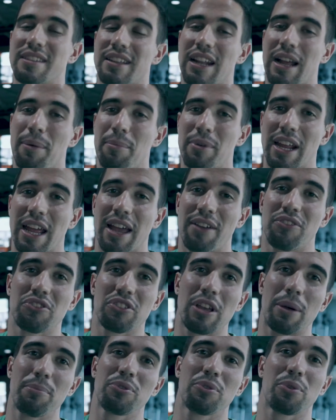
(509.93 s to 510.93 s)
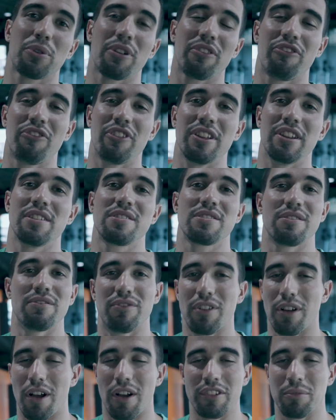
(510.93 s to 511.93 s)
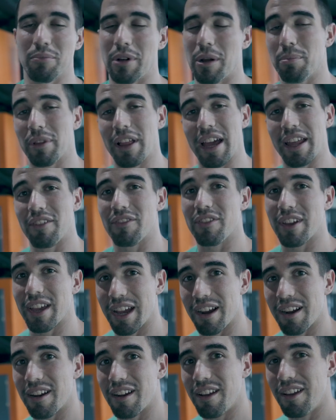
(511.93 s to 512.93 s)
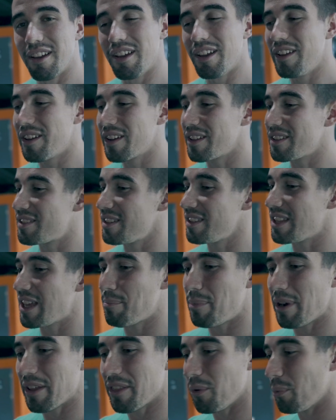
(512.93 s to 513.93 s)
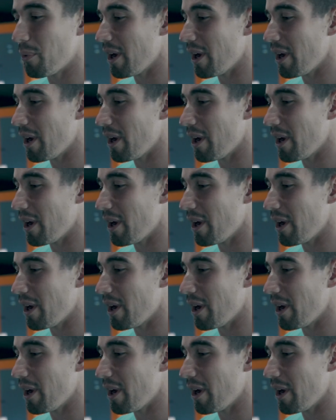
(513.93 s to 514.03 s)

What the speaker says: and I'm going to have some sort of fitness involved in my plan of care. You can see that by the